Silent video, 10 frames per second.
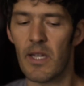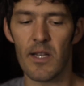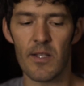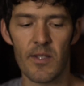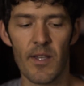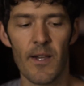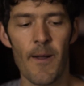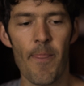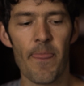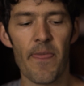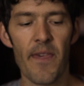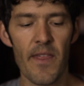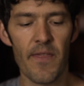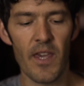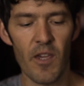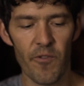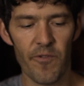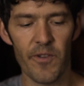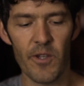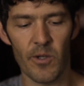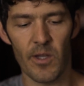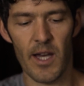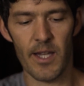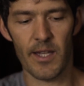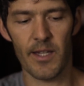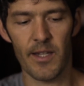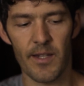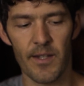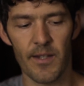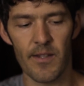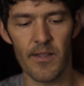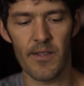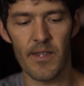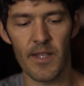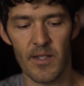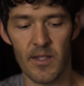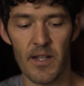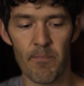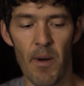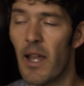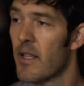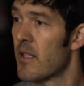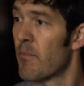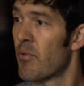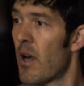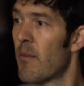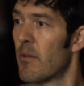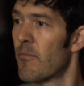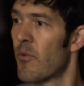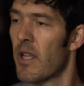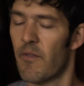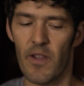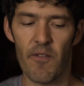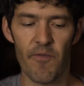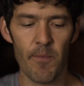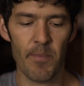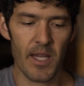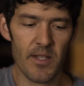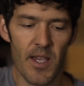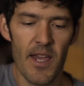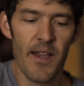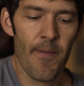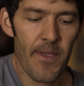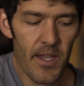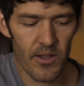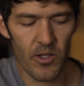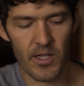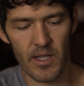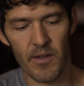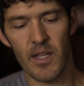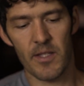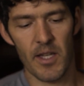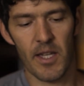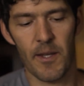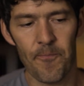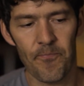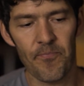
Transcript: Because then they feel like it's their body's the problem, right? Because look, it's like